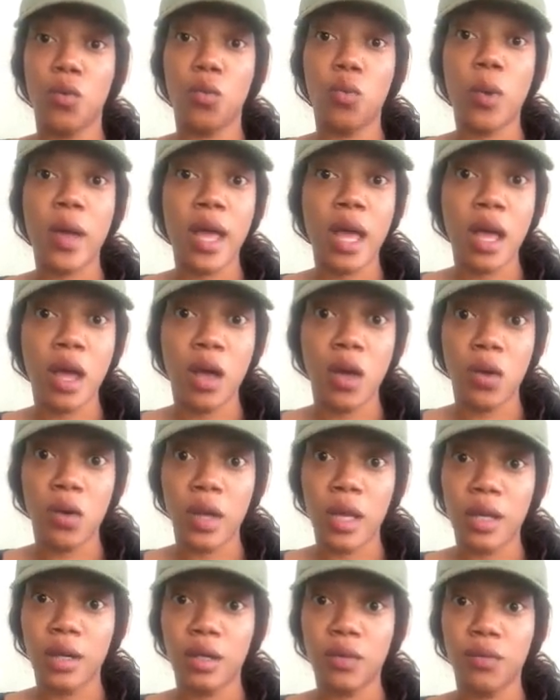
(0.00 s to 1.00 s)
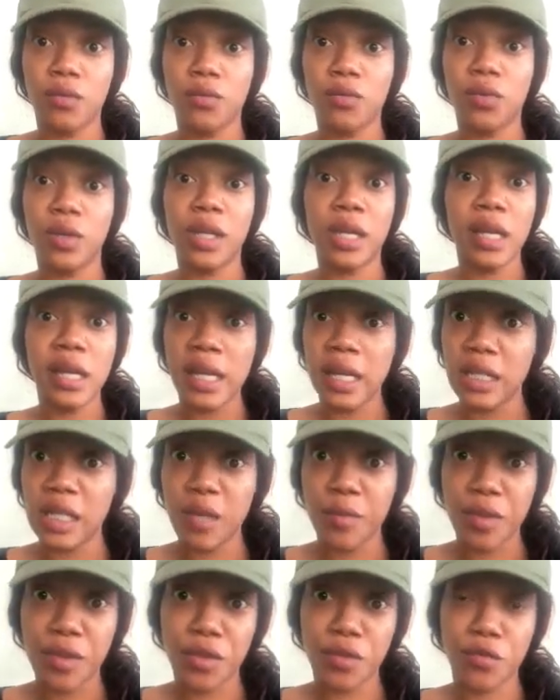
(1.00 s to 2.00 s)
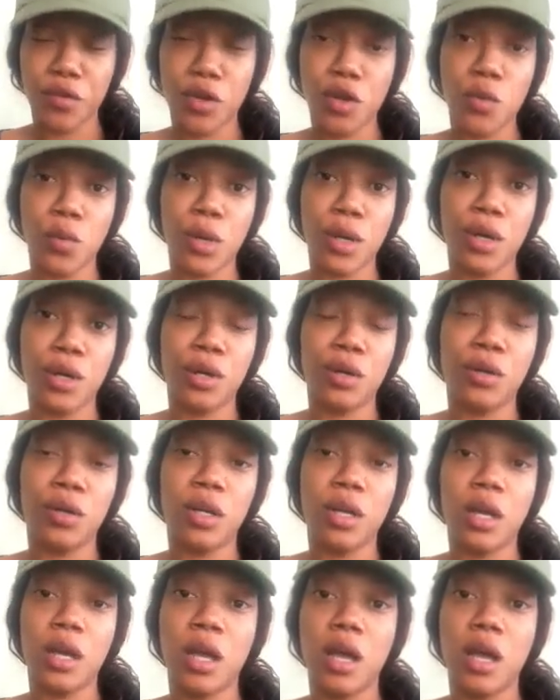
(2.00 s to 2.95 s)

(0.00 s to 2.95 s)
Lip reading: well and reconnected with the real world.